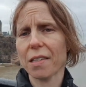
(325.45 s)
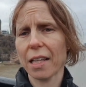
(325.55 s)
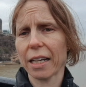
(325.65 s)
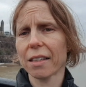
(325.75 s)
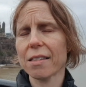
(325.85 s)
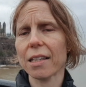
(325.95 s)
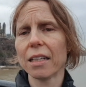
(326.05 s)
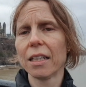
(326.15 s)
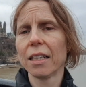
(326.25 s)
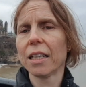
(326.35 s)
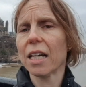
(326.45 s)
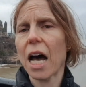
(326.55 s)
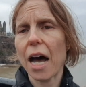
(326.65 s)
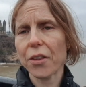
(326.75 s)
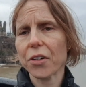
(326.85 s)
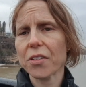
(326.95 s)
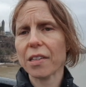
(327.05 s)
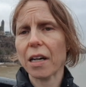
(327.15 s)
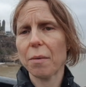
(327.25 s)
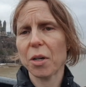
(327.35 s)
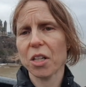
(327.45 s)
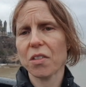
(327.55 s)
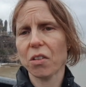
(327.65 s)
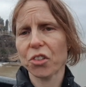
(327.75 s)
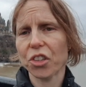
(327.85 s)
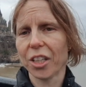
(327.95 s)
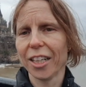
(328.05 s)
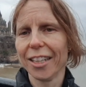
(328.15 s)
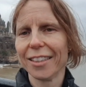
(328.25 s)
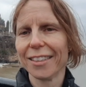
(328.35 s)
things. Others, I'm not so sure.